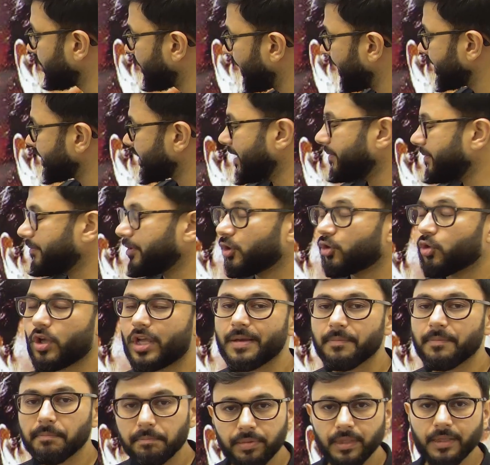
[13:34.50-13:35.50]
is able to
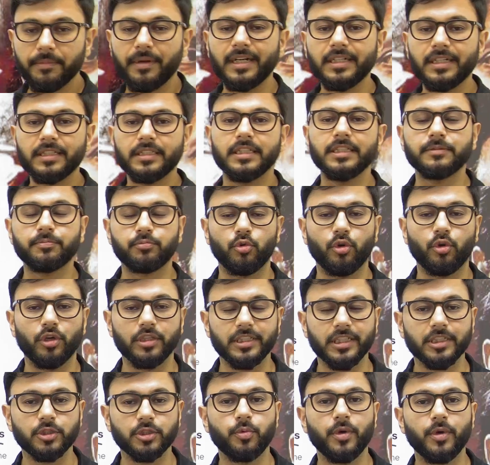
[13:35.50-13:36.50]
implement these
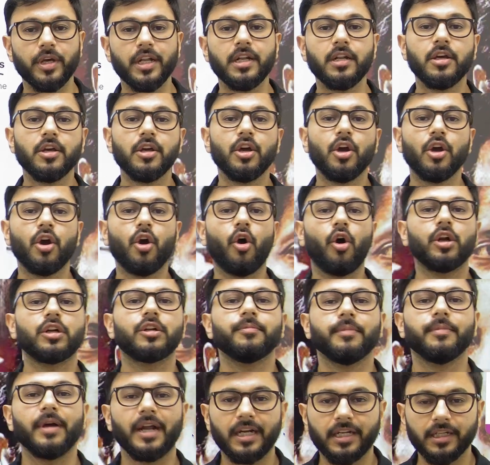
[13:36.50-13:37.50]
projects well,
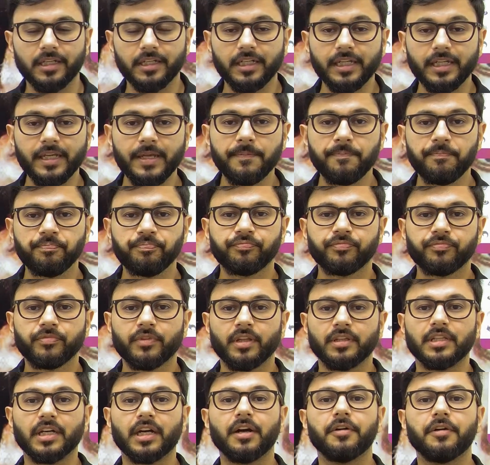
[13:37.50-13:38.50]
automatically the
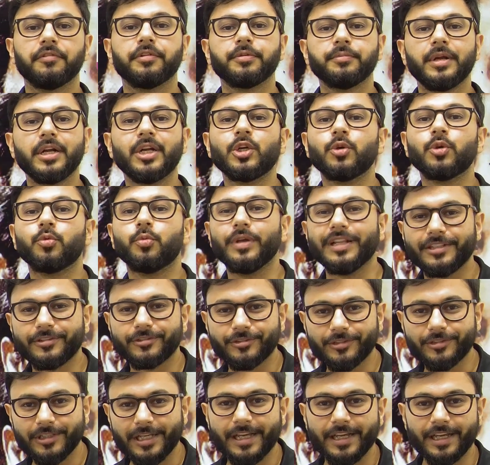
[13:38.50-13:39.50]
government will
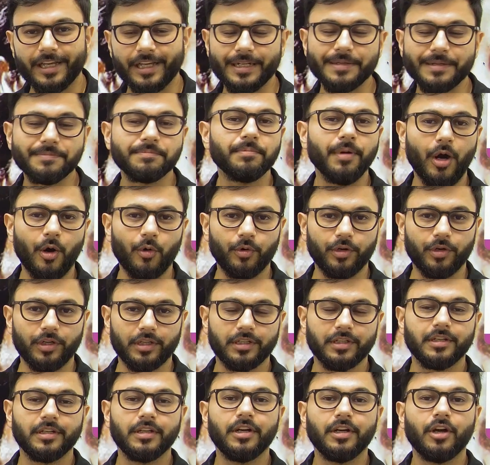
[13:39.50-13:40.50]
stay in power
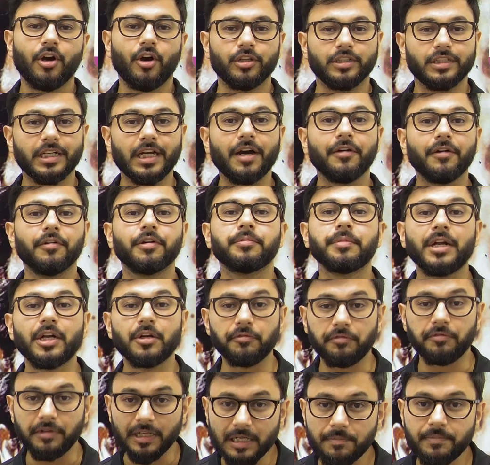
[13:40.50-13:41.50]
or the government
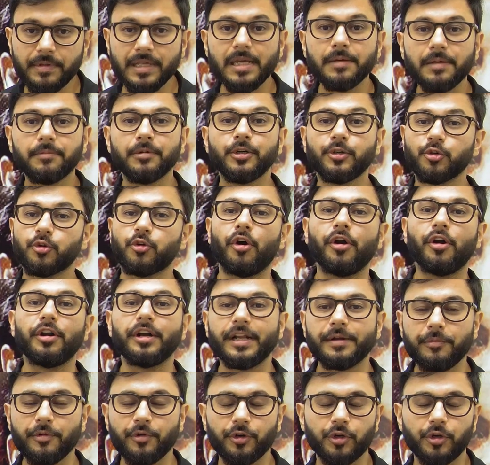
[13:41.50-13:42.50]
will be able to
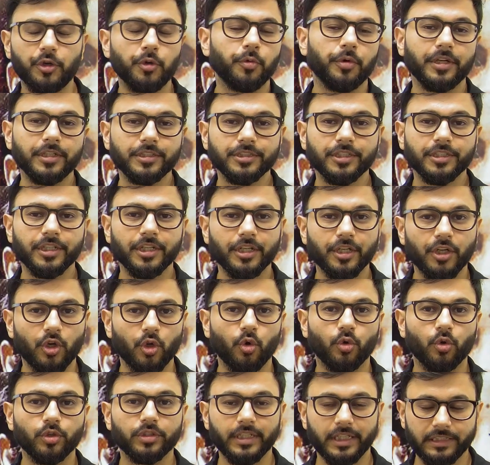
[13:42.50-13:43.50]
contribute towards
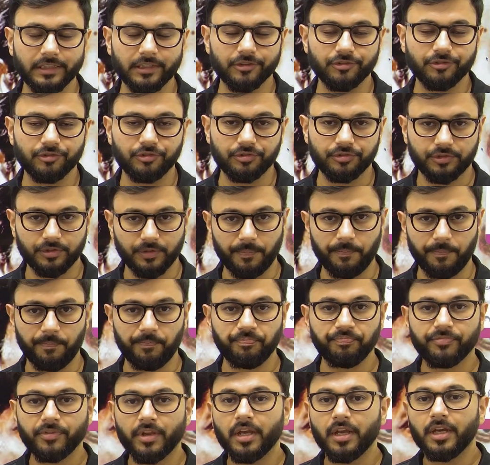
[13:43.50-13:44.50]
growth in the system.
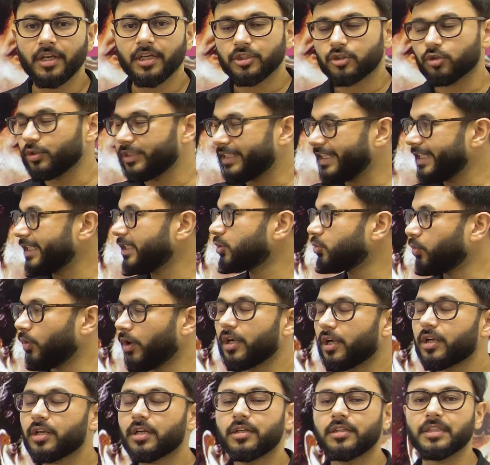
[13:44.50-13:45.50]
So these were
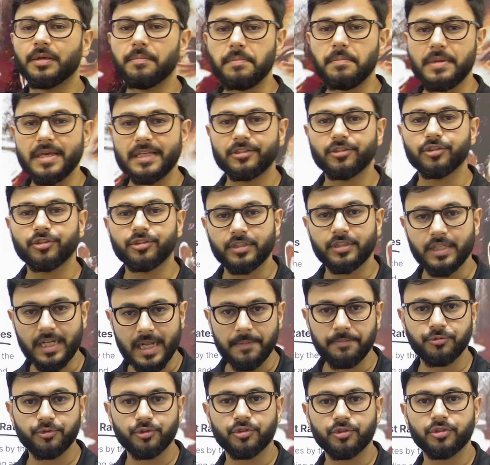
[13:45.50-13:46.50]
the major
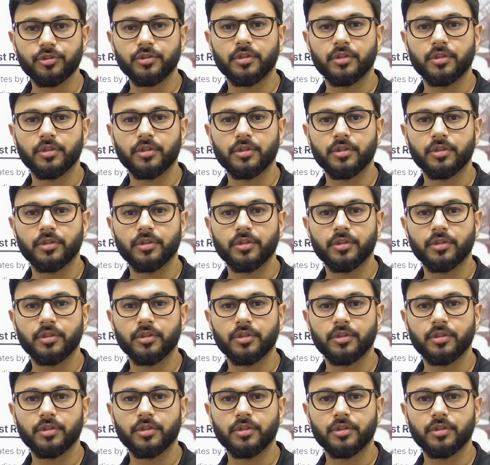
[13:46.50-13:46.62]
steps